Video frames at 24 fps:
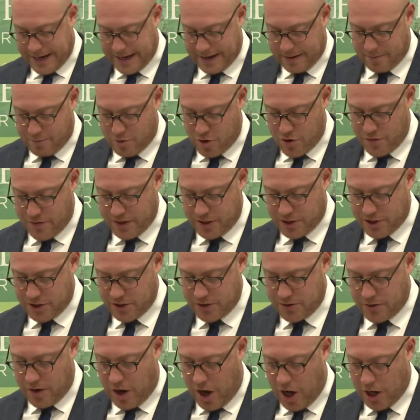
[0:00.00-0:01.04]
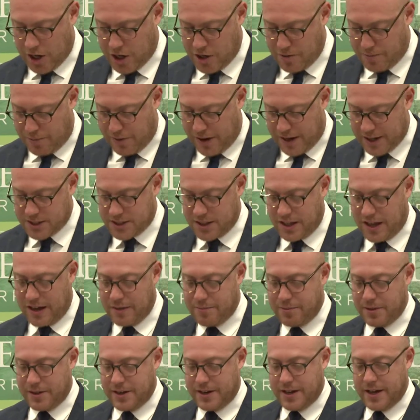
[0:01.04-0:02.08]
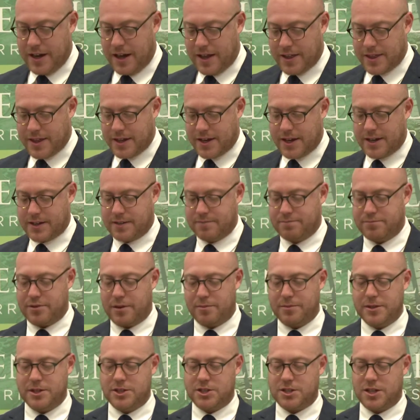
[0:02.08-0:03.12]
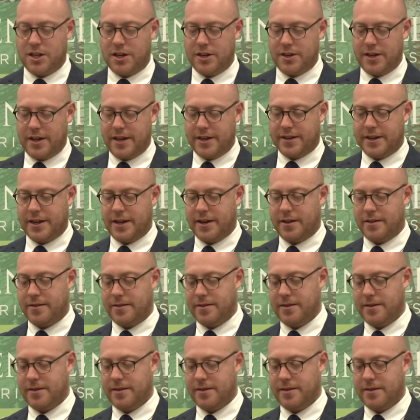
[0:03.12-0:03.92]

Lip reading: Moving to occupiers' liability, I think I can probably slow down now.